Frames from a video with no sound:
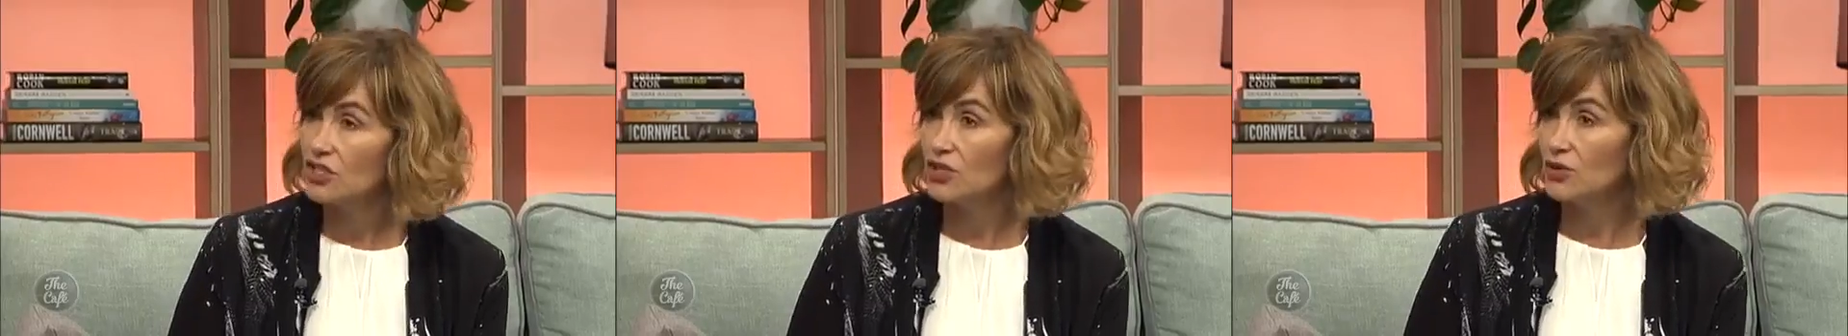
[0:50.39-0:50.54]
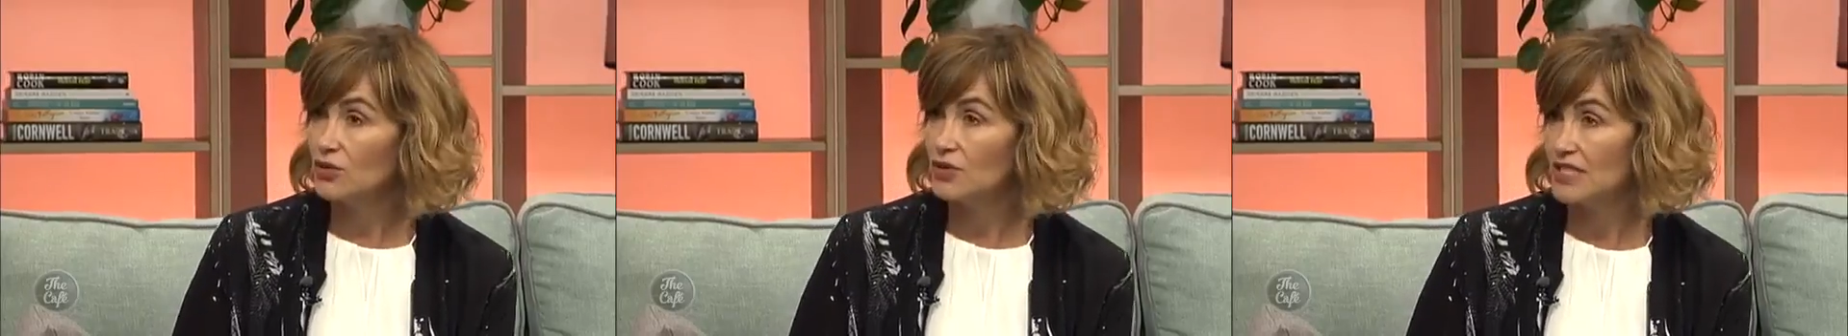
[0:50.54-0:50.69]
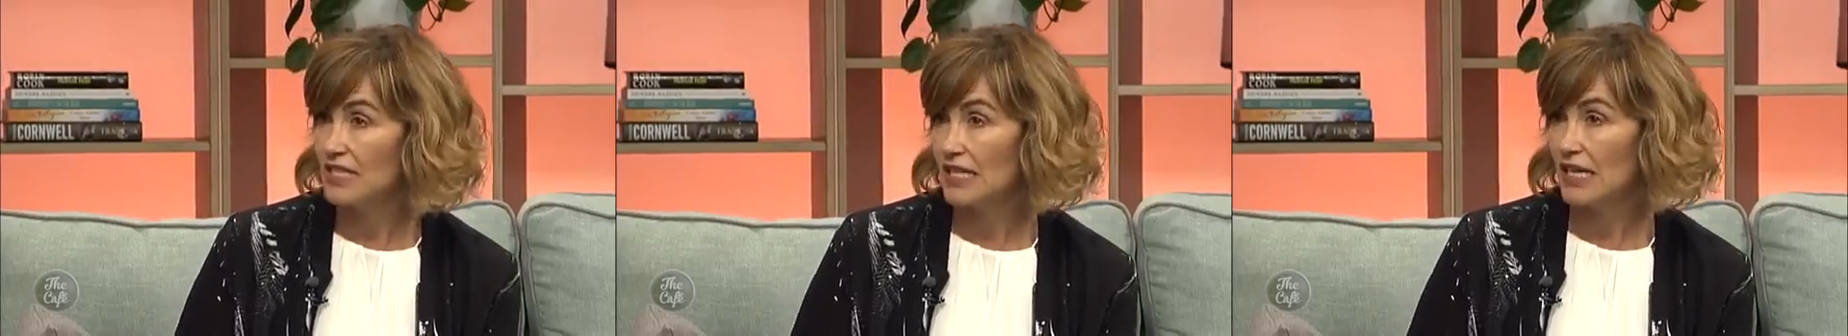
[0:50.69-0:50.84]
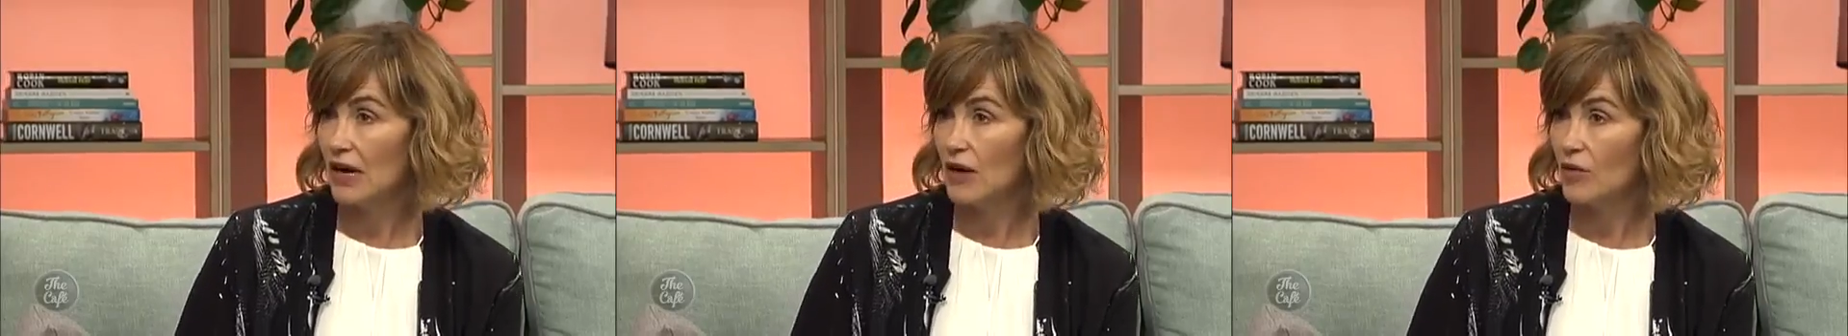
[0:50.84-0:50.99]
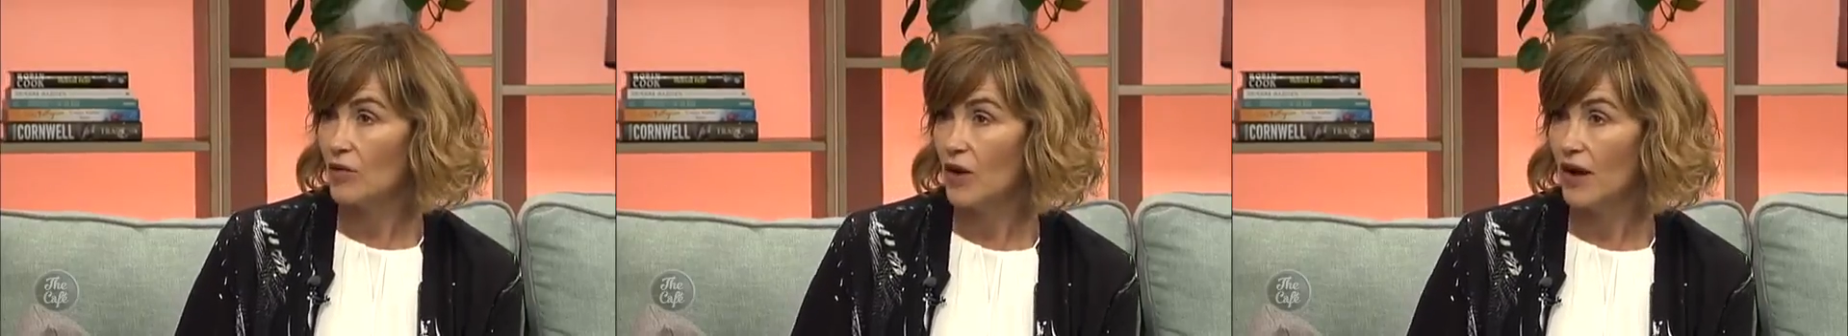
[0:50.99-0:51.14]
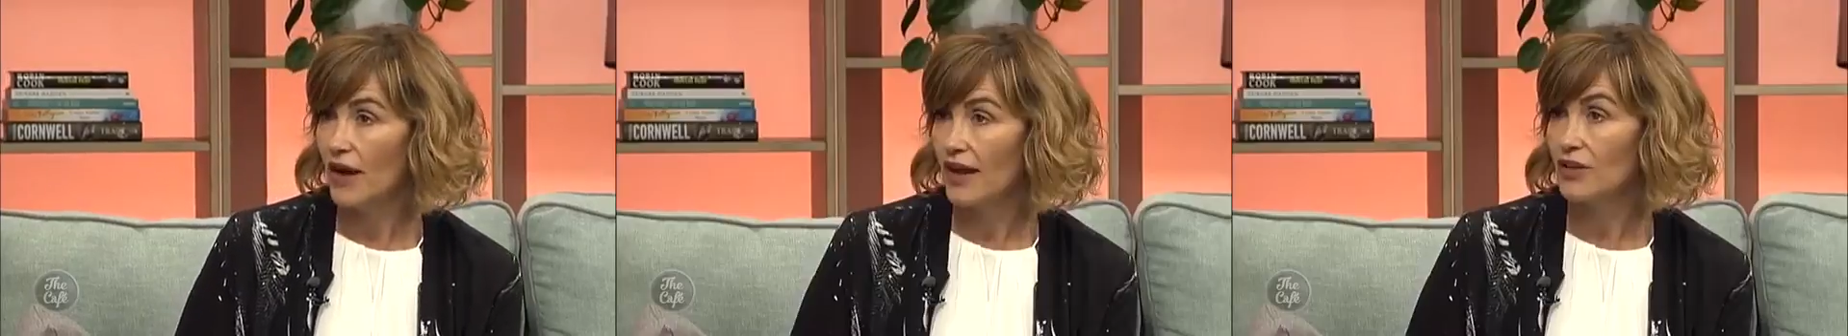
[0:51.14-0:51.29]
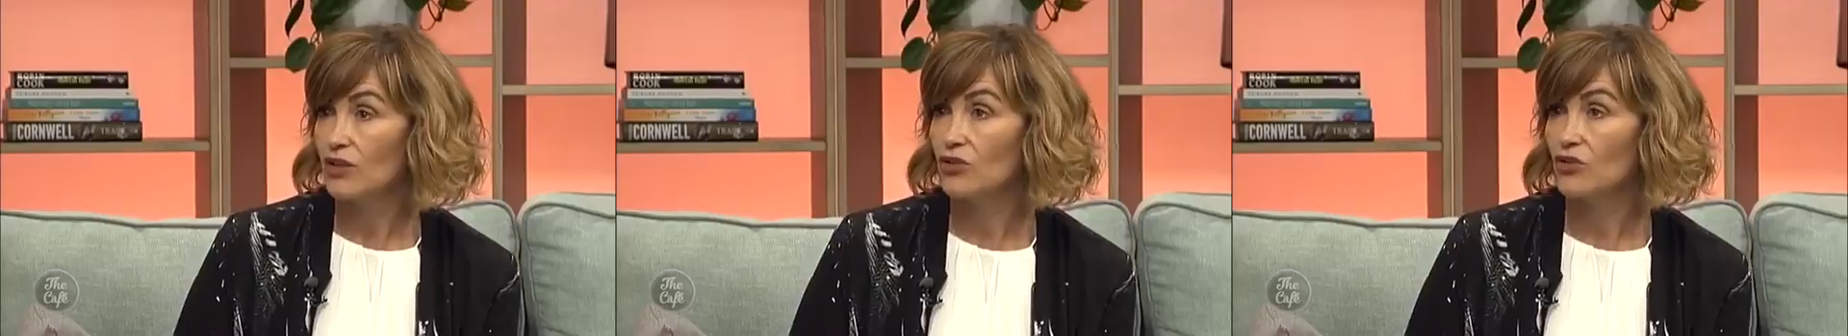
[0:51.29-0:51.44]
do a
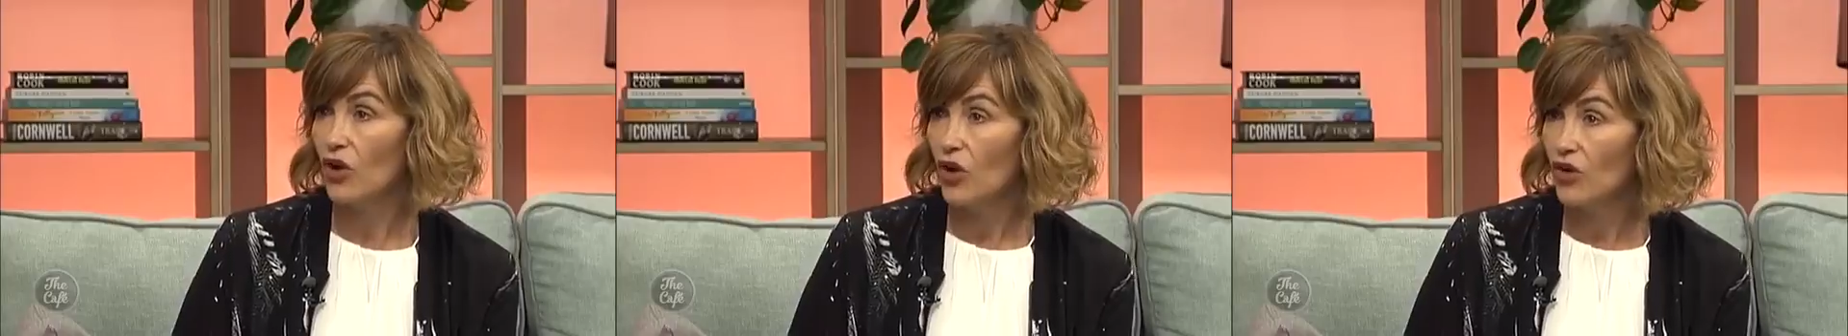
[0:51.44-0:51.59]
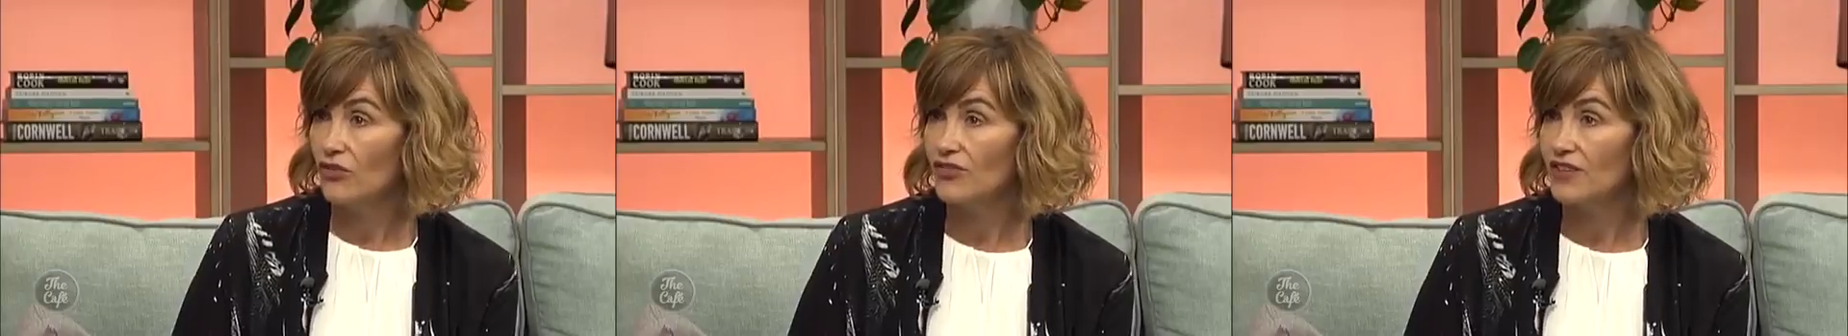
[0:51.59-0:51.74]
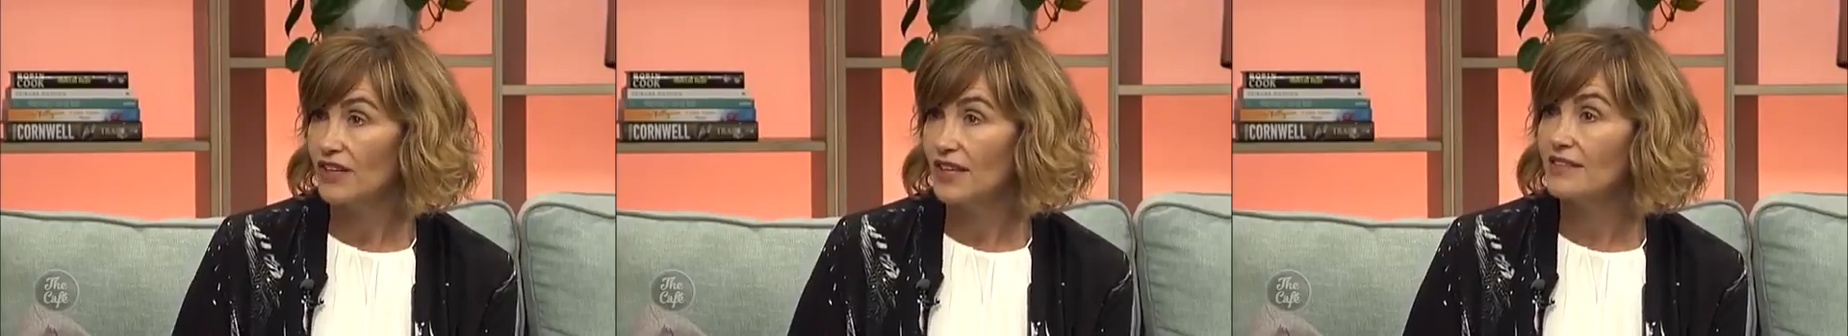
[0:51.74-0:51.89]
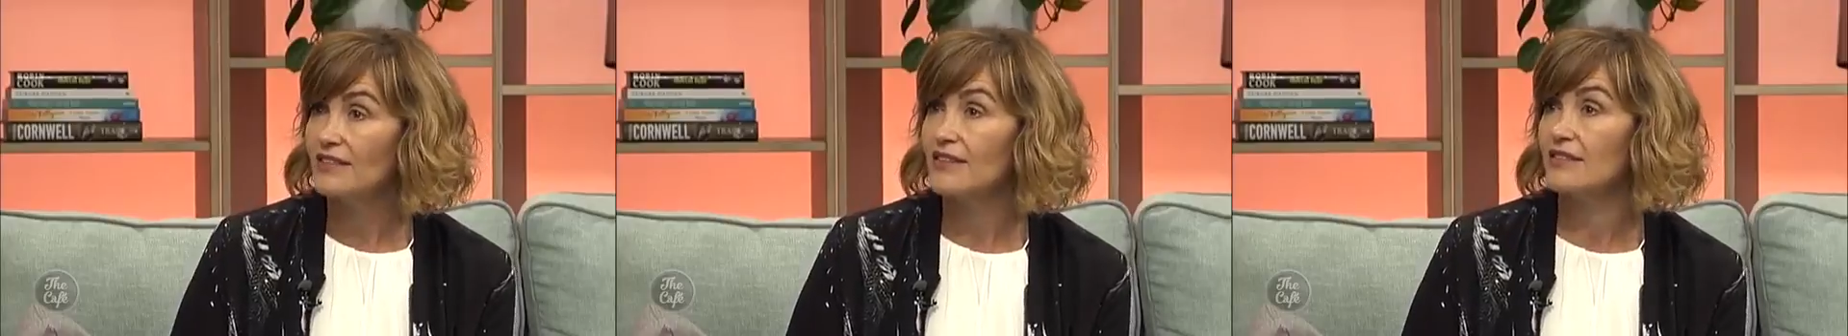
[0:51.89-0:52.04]
DIY and you're confident,